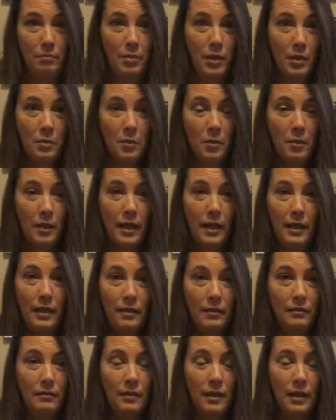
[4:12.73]
put them
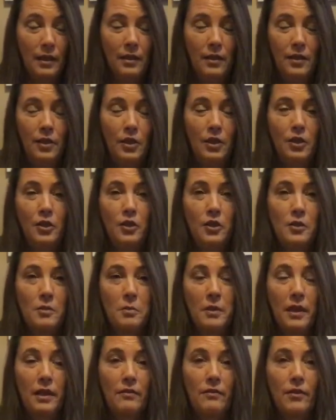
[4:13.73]
away and you can use
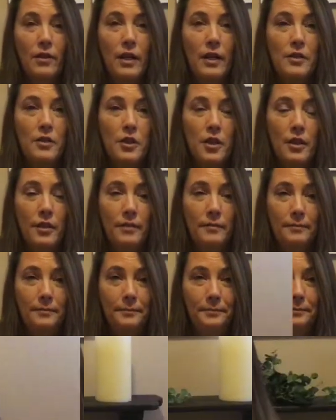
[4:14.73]
them again for next year.
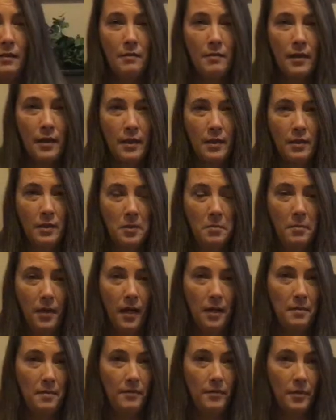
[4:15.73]
Another thing you can
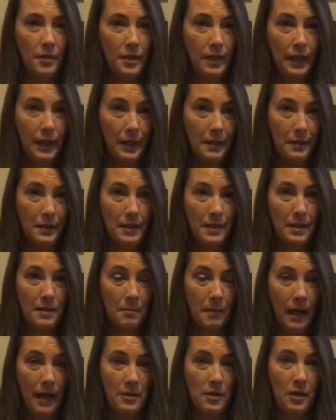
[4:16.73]
buy before you go is
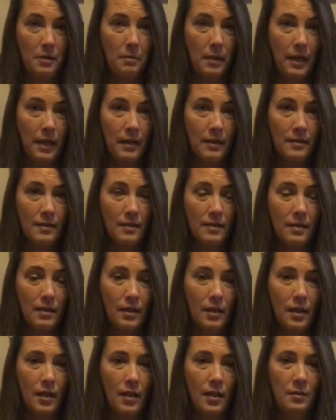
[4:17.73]
the magic bands.
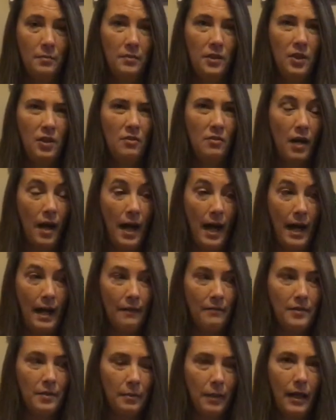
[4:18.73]
You don't
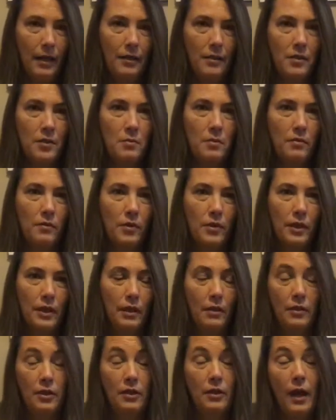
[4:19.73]
have to buy those before
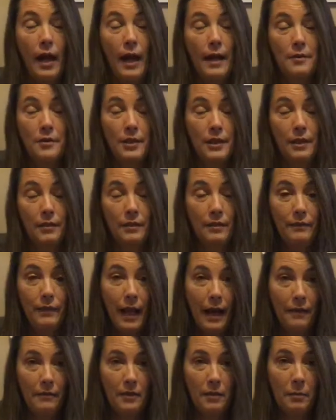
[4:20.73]
you go. You actually don't even
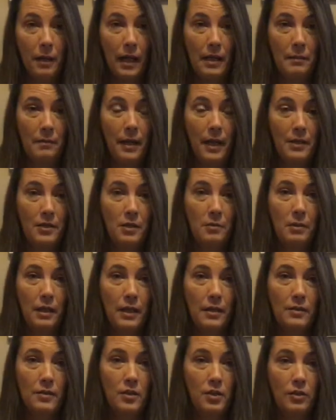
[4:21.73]
have to buy the magic
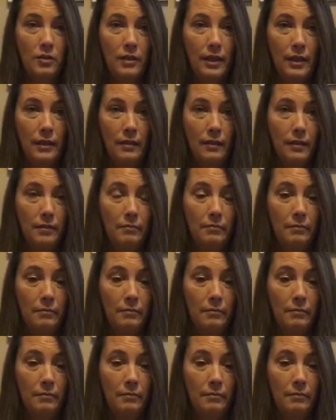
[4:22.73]
bands. You get